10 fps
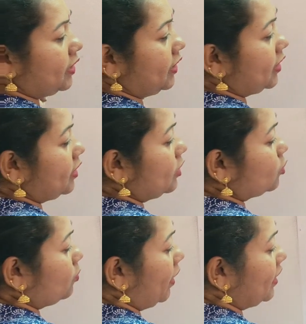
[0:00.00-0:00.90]
Here
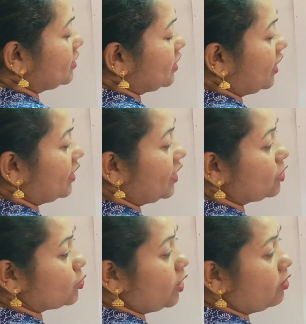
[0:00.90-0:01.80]
So minus
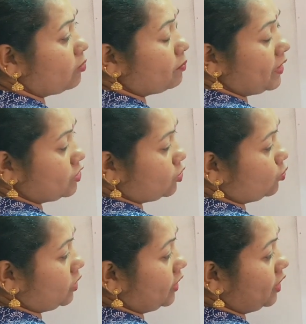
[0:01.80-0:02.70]
312 plus
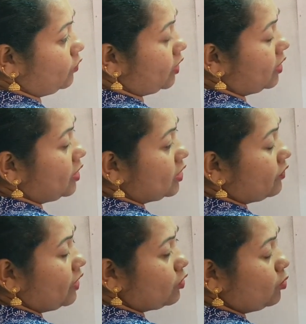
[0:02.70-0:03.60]
231. So
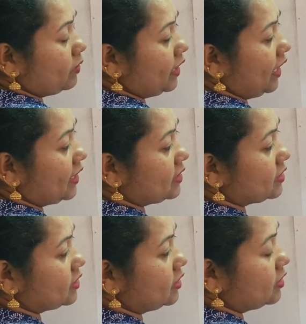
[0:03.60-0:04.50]
what will be the
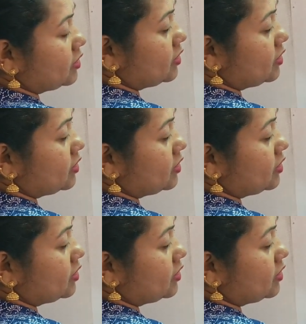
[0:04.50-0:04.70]
answer?